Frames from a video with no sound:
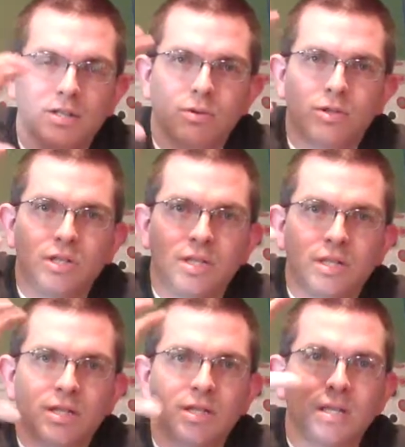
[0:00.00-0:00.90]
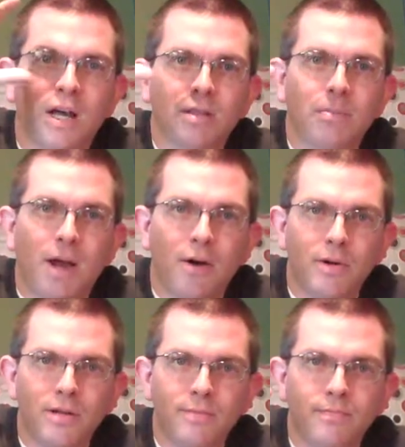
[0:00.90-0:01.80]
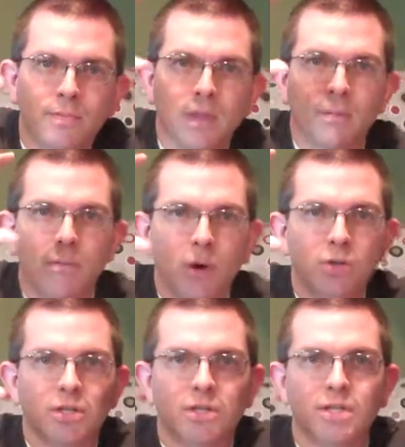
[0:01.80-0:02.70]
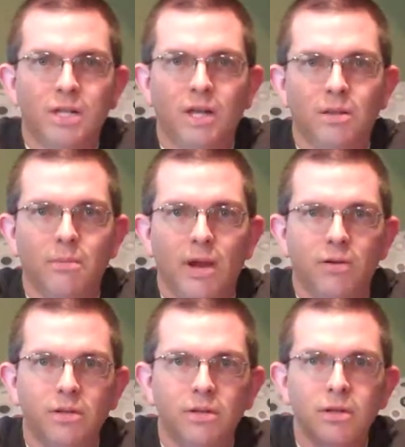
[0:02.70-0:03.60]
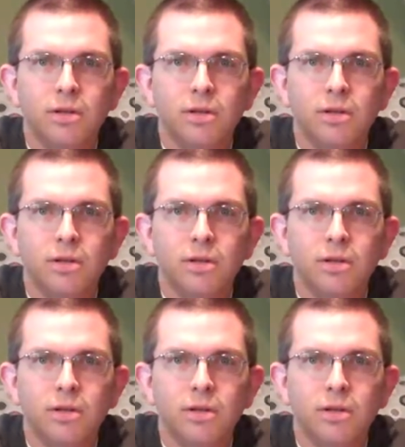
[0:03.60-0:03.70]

So Jesus is on the mountain, Moses is on the mountain.